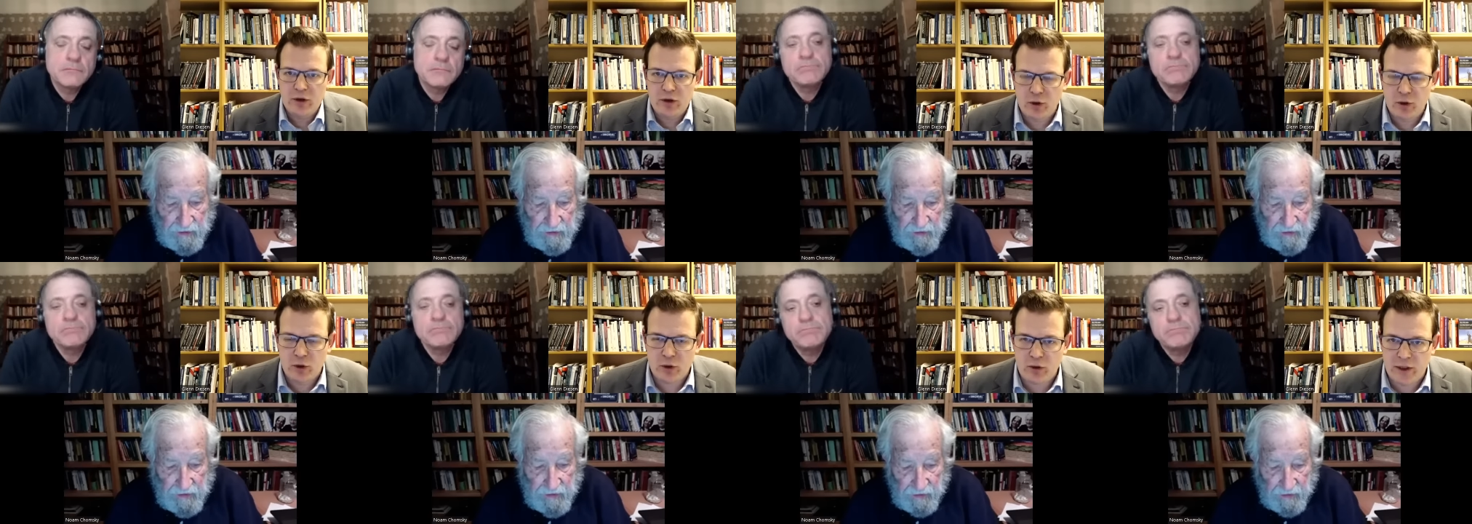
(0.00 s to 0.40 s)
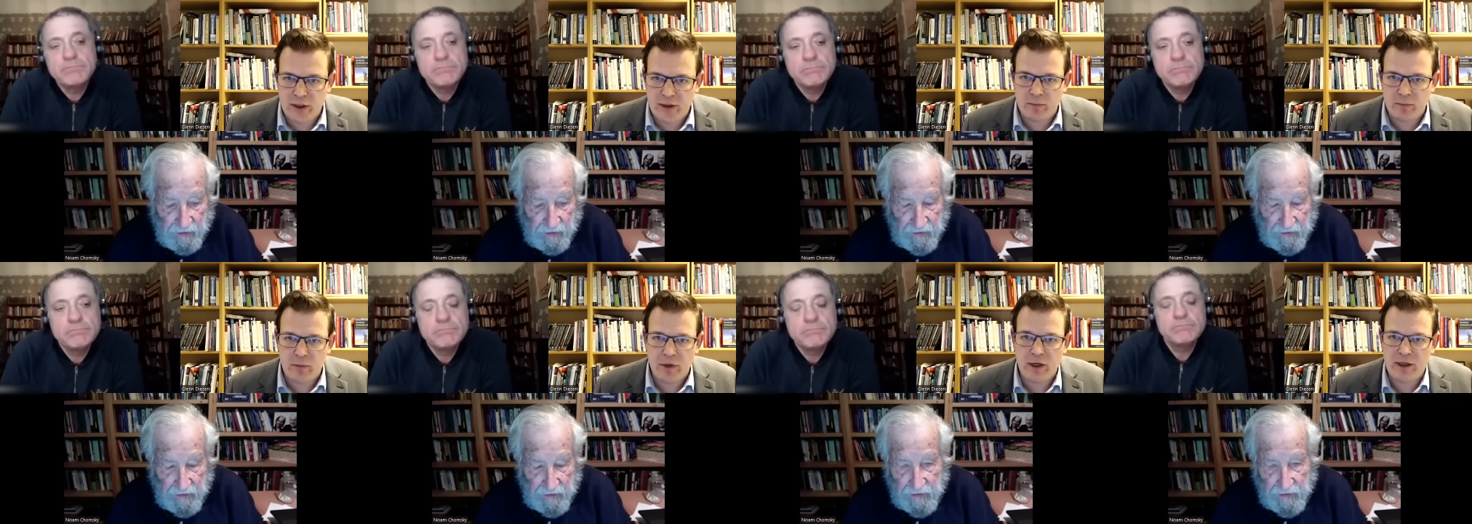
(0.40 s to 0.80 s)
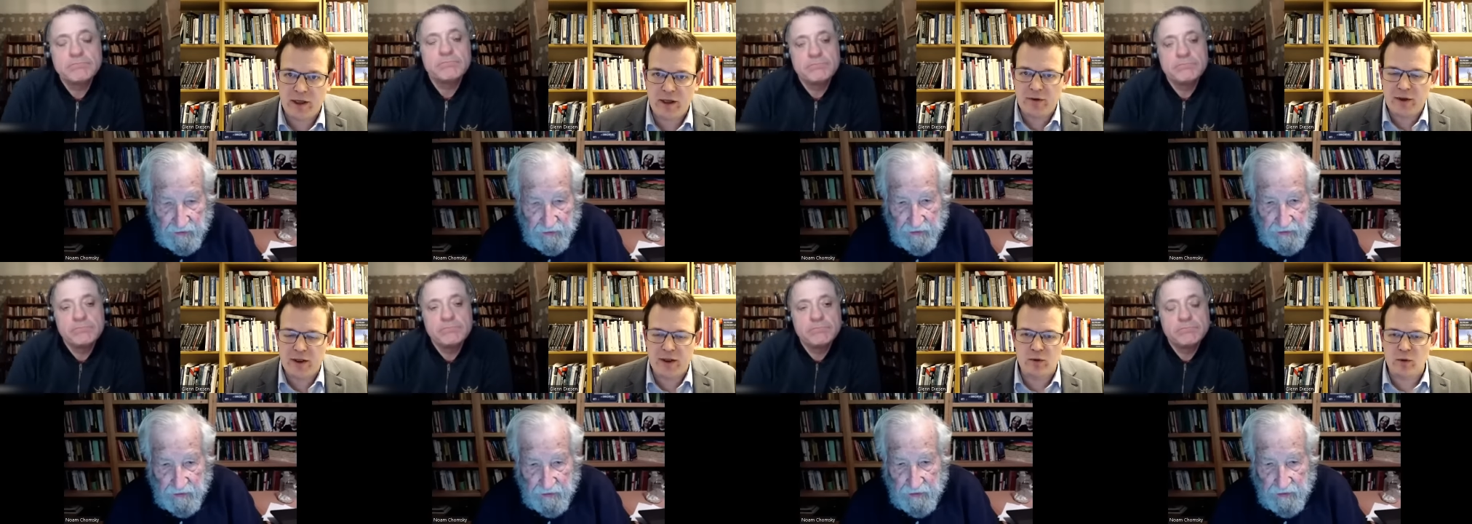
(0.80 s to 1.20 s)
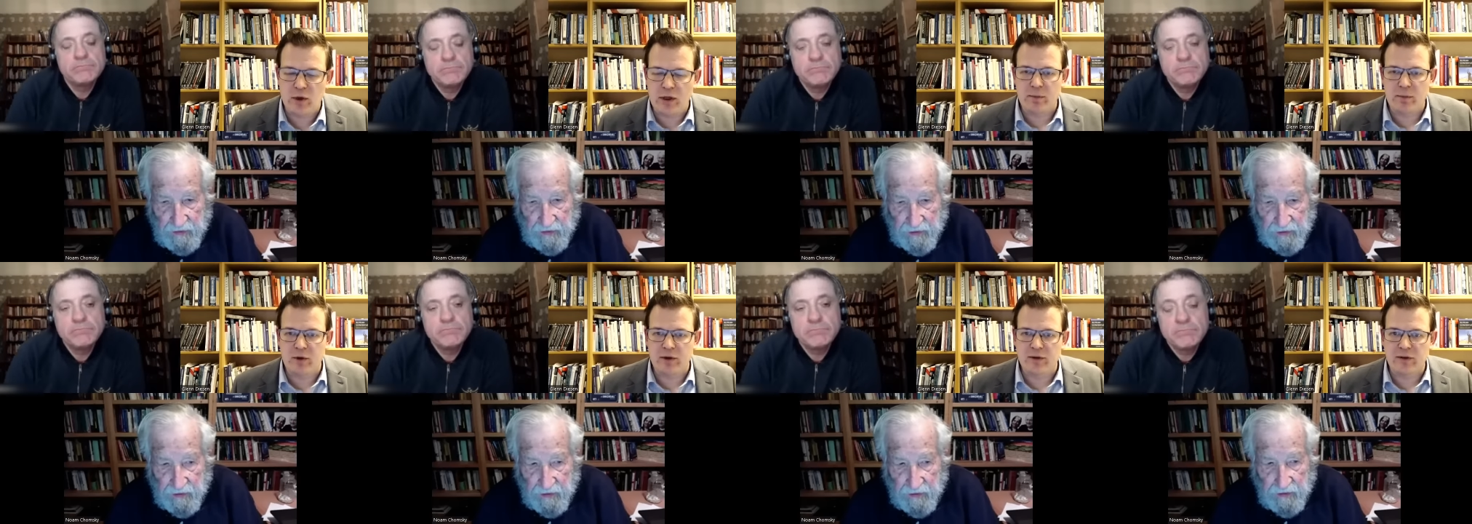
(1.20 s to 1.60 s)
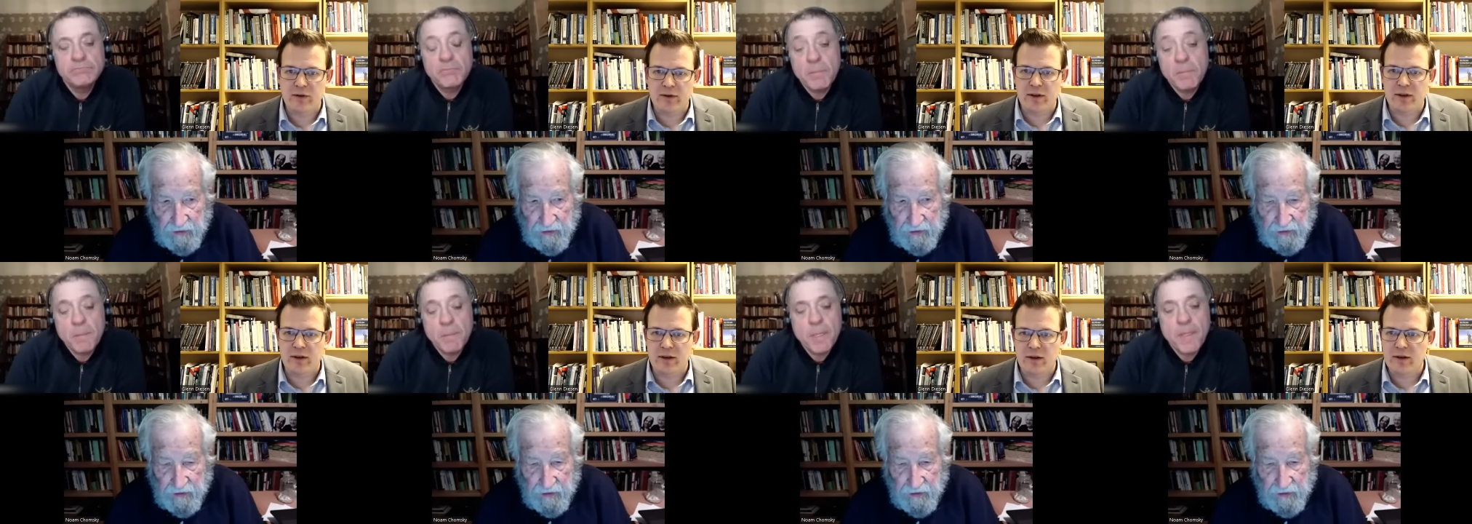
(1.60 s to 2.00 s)
Speaker 1: Ukraine by giving it
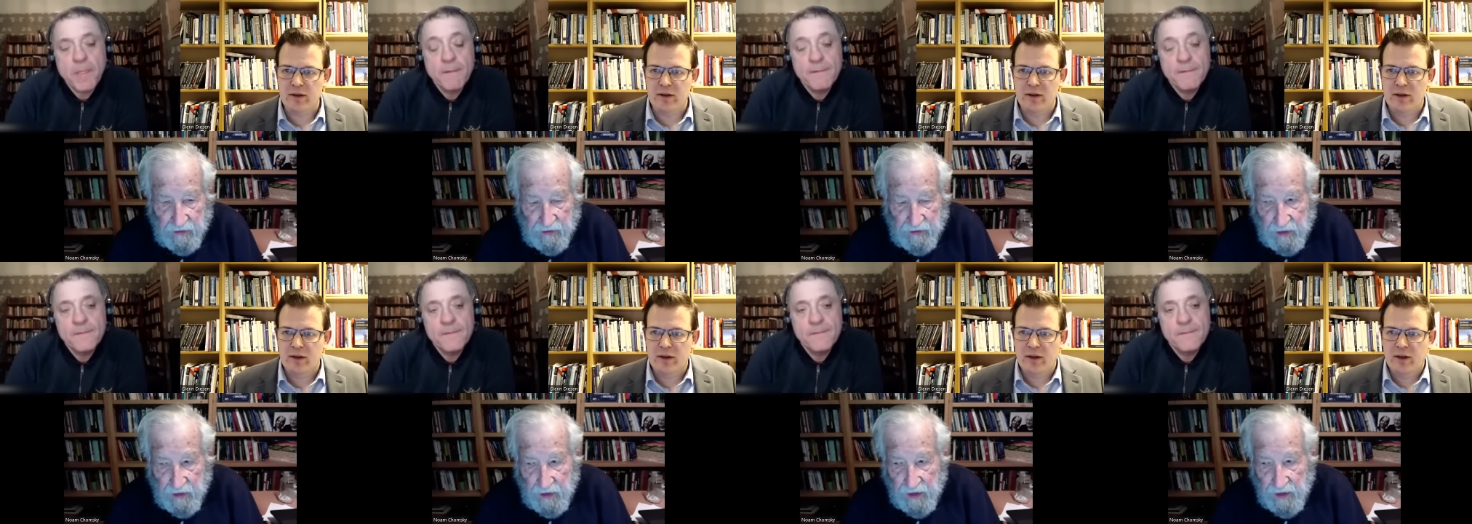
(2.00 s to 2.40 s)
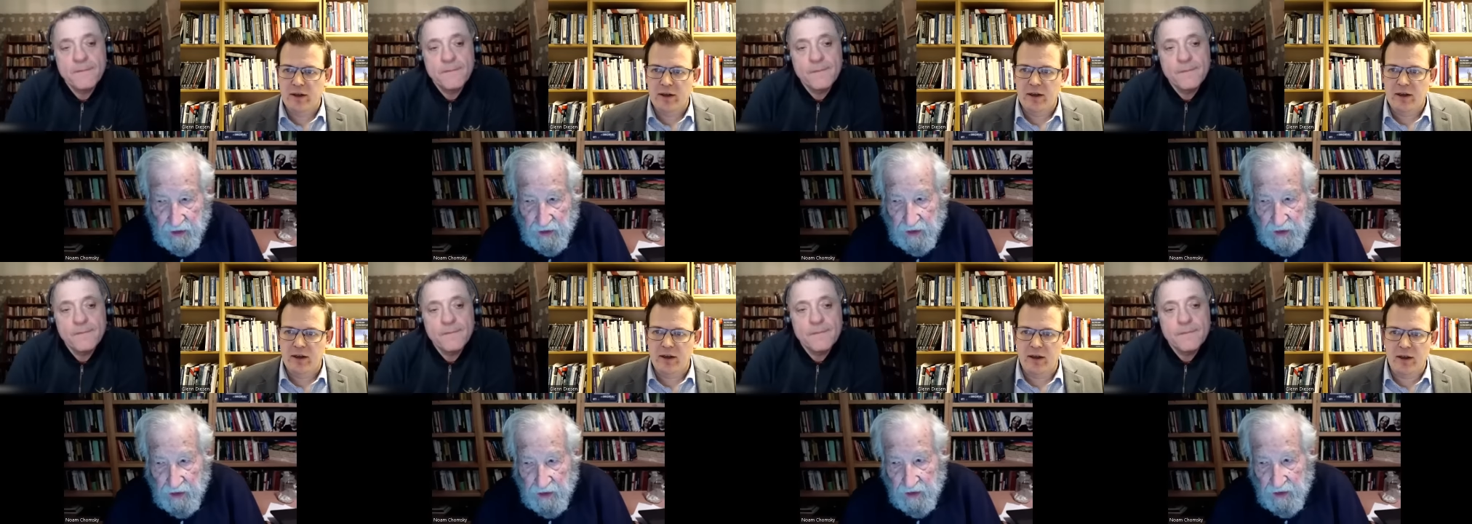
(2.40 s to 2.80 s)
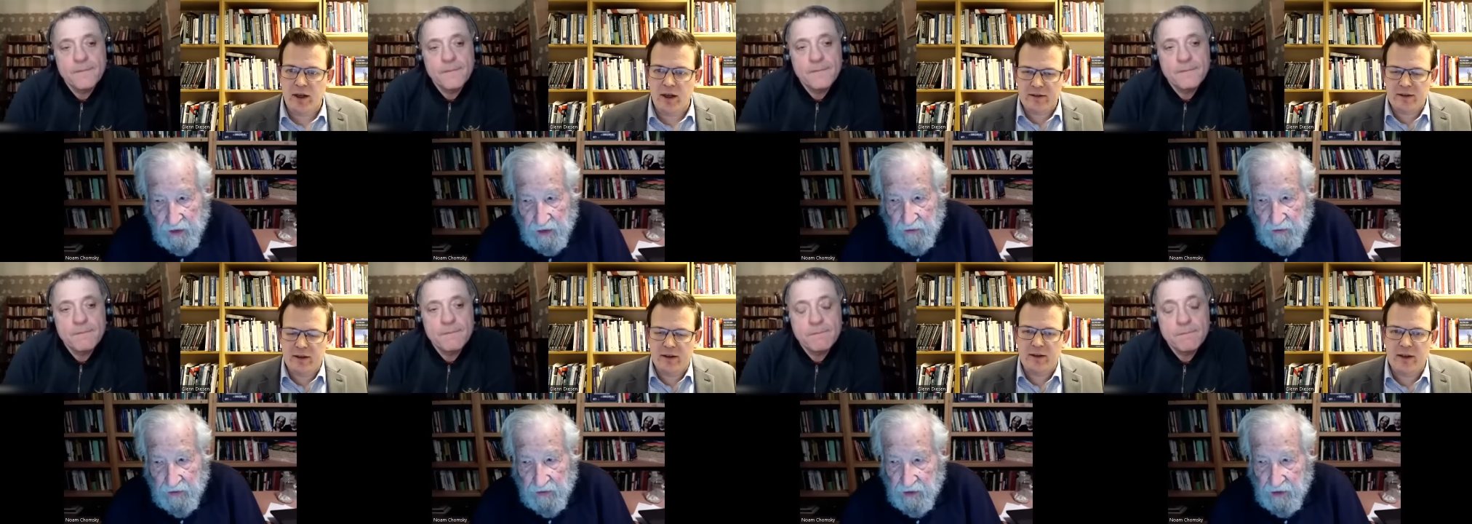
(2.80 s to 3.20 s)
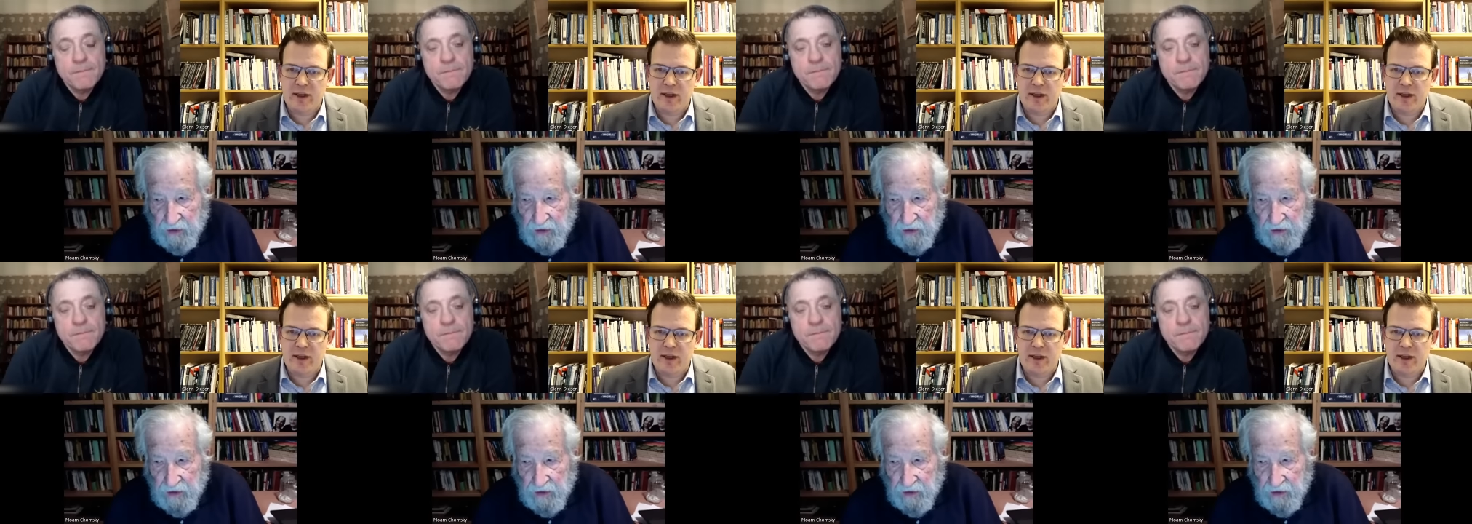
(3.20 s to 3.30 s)
weapons. Uh, uh, as an